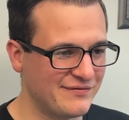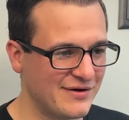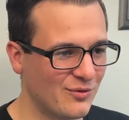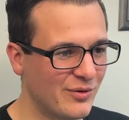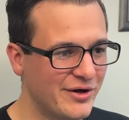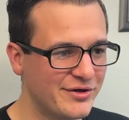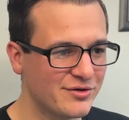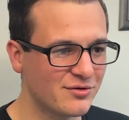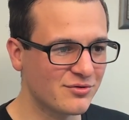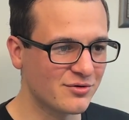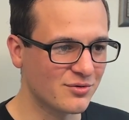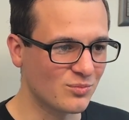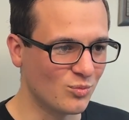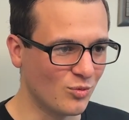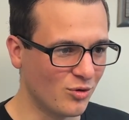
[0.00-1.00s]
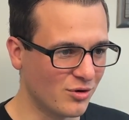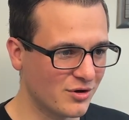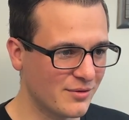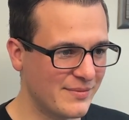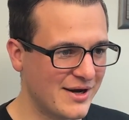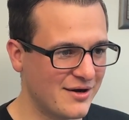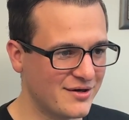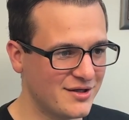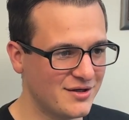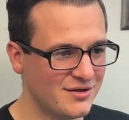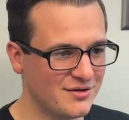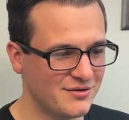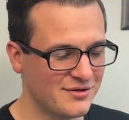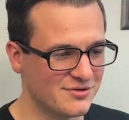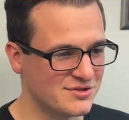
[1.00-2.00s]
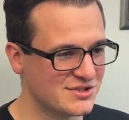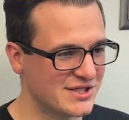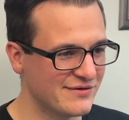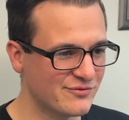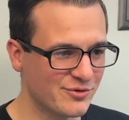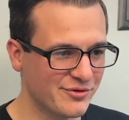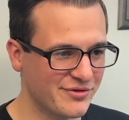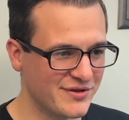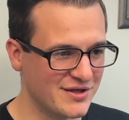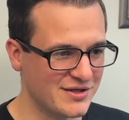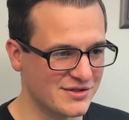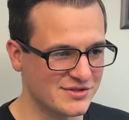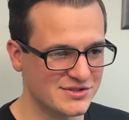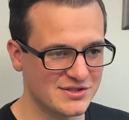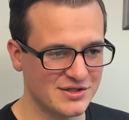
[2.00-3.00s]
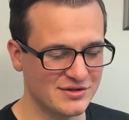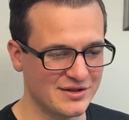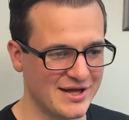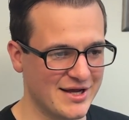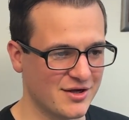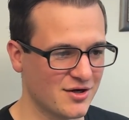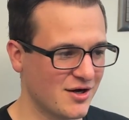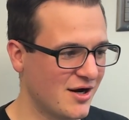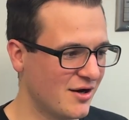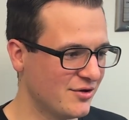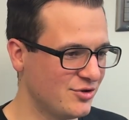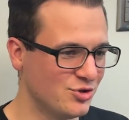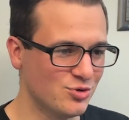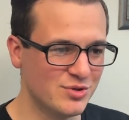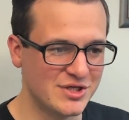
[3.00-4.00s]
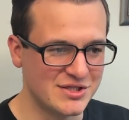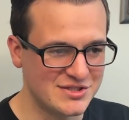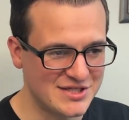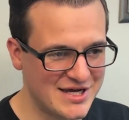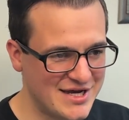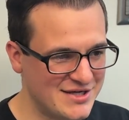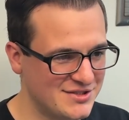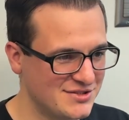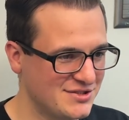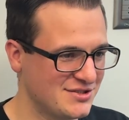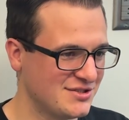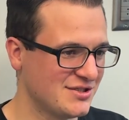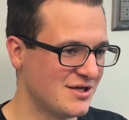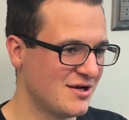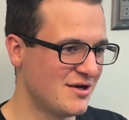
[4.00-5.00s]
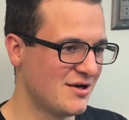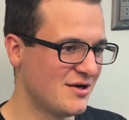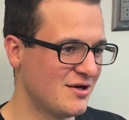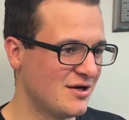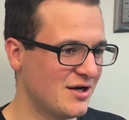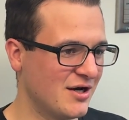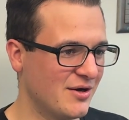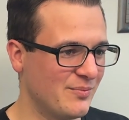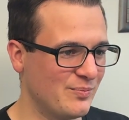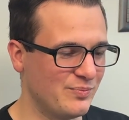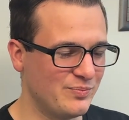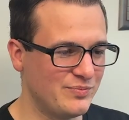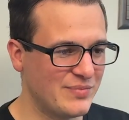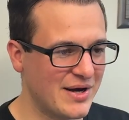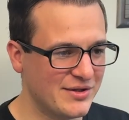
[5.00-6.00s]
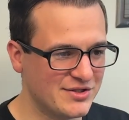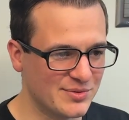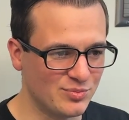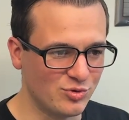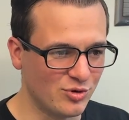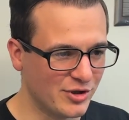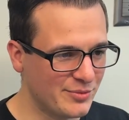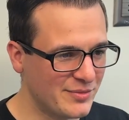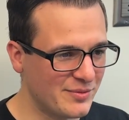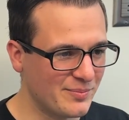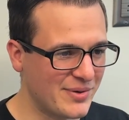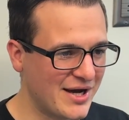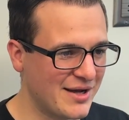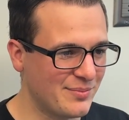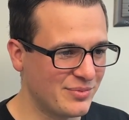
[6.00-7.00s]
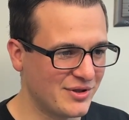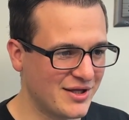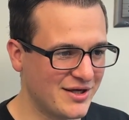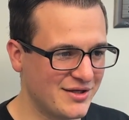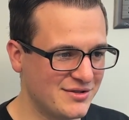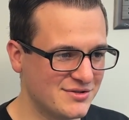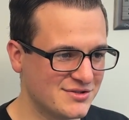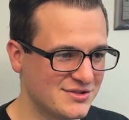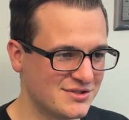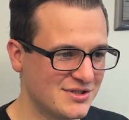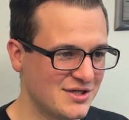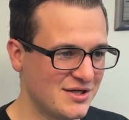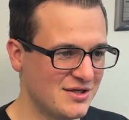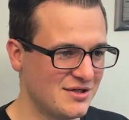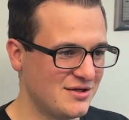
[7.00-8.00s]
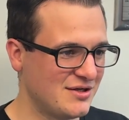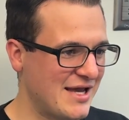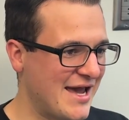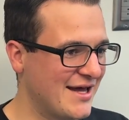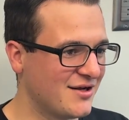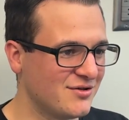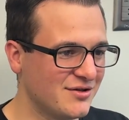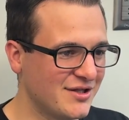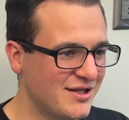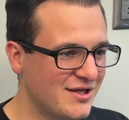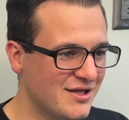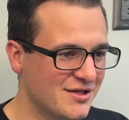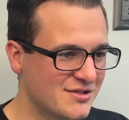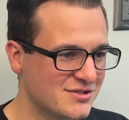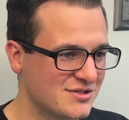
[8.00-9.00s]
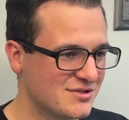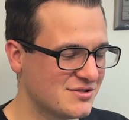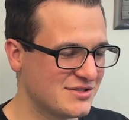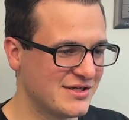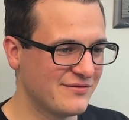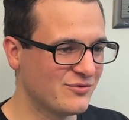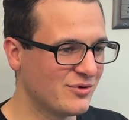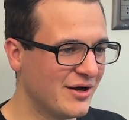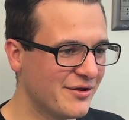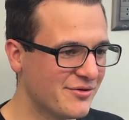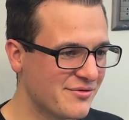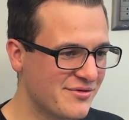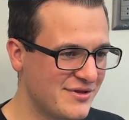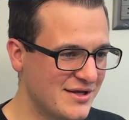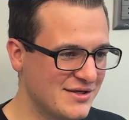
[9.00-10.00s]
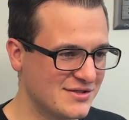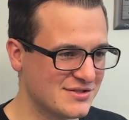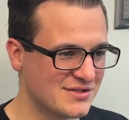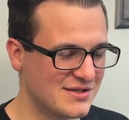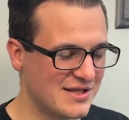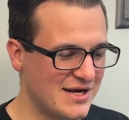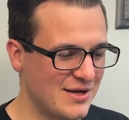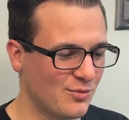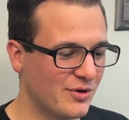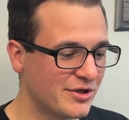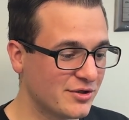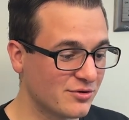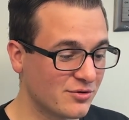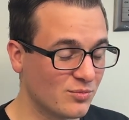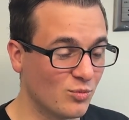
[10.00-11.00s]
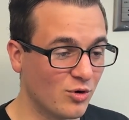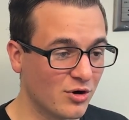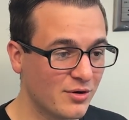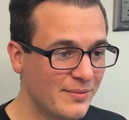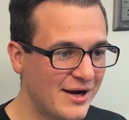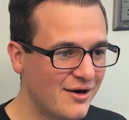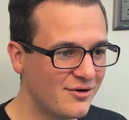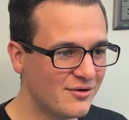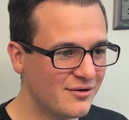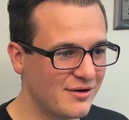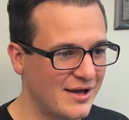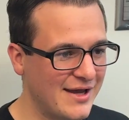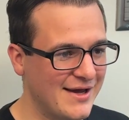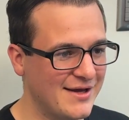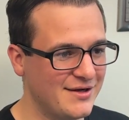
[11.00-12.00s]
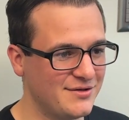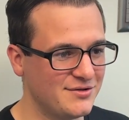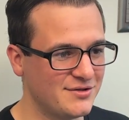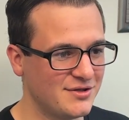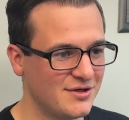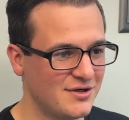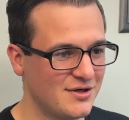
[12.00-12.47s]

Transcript: I wanted to learn more about it, there's several things like unit tests, deployment pipelines, analytics, several other things that I wanted to learn more about, and